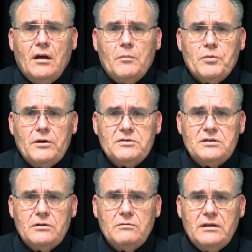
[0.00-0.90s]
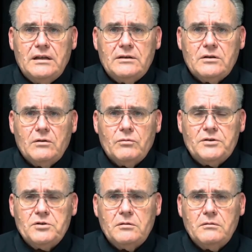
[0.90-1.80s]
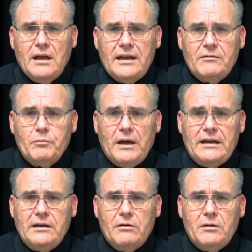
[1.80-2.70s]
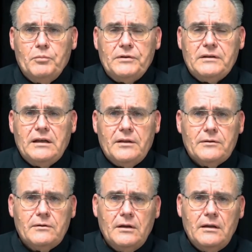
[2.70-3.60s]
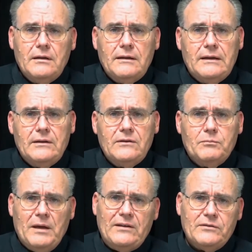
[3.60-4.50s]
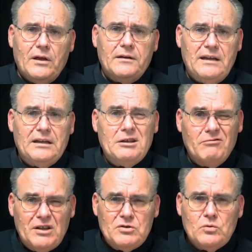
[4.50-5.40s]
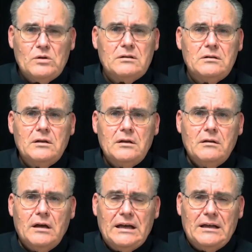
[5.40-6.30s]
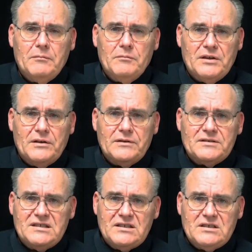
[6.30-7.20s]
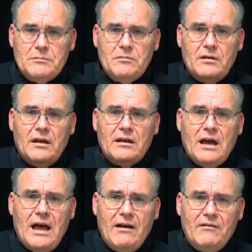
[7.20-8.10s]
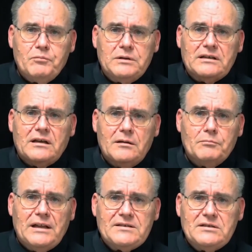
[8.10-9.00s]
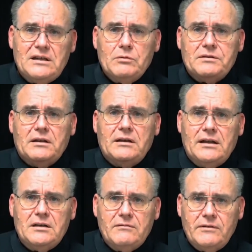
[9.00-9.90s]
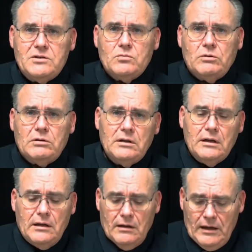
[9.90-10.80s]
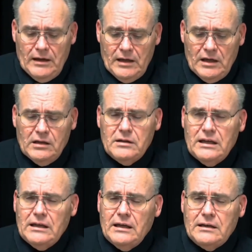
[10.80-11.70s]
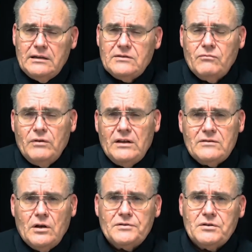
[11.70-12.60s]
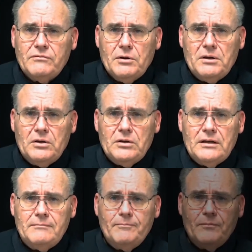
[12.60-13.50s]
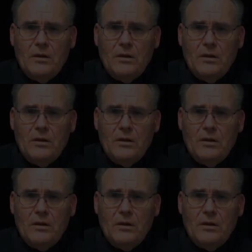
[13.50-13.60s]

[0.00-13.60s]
approach that that uh, Richard kind of pioneered and put together is based on the individual, uh, the the system and co complexity within an individual, uh, and it's it's also very good.